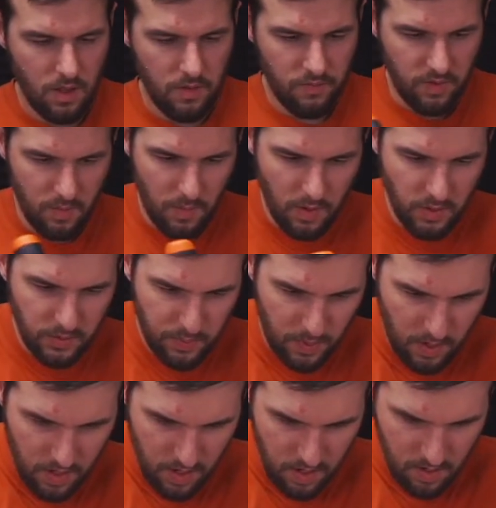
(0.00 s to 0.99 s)
for the most
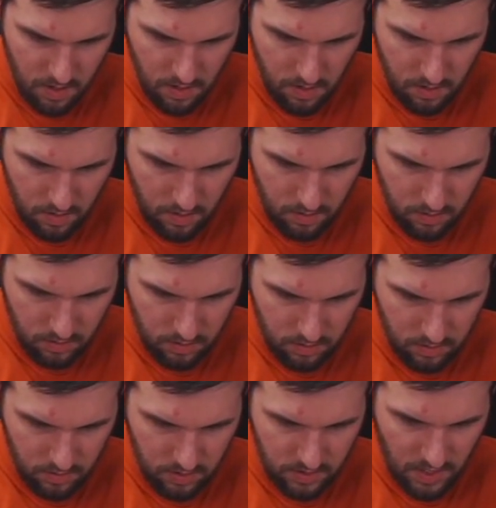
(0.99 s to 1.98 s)
part,
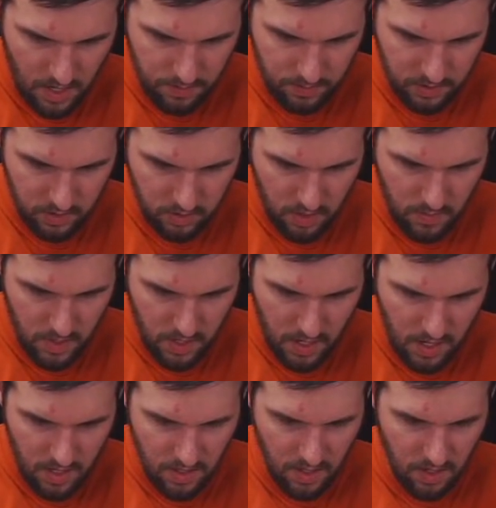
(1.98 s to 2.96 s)
stop streaming
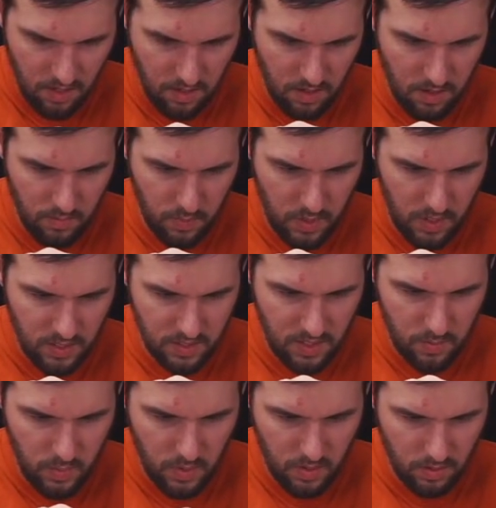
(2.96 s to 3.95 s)
anything other than
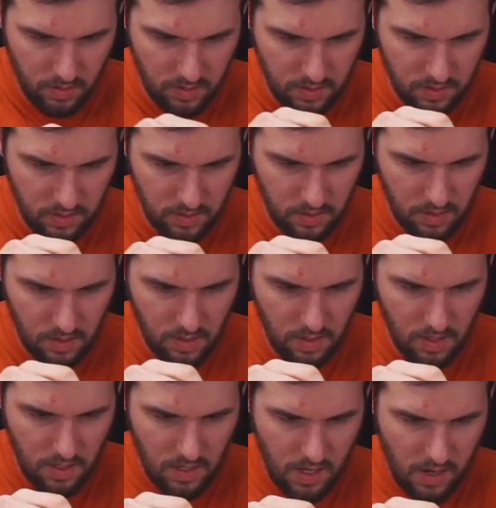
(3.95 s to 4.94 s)
PC builds,
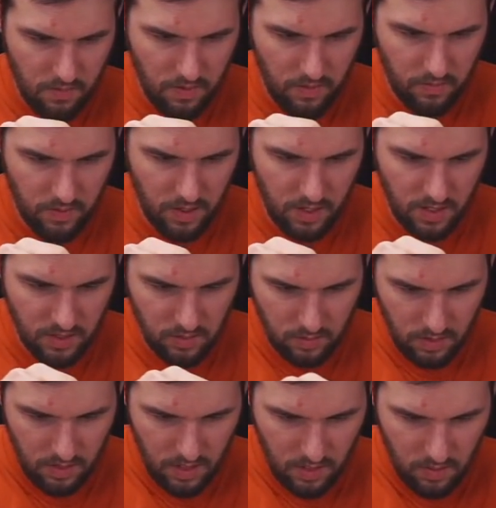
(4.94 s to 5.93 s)
even if it is
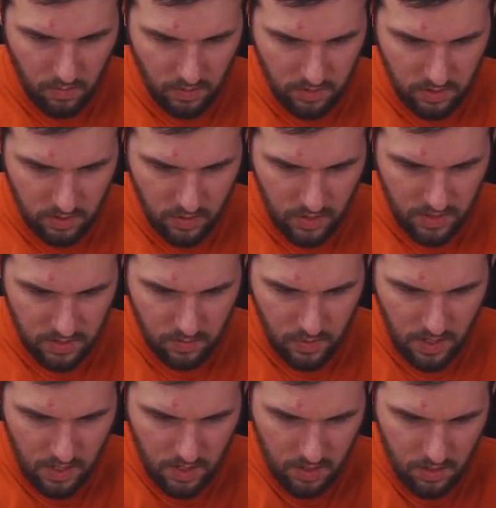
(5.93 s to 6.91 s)
only like once or twice a
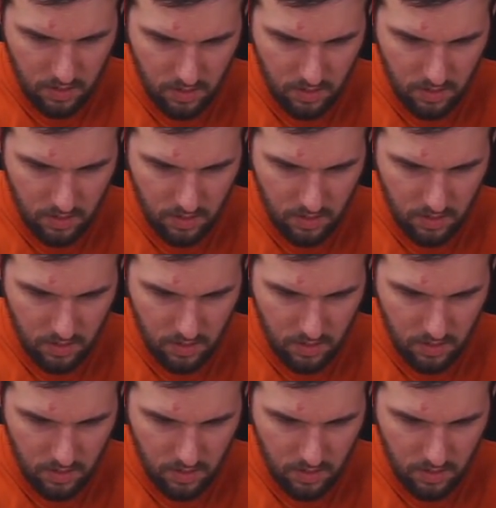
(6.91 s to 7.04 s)
week,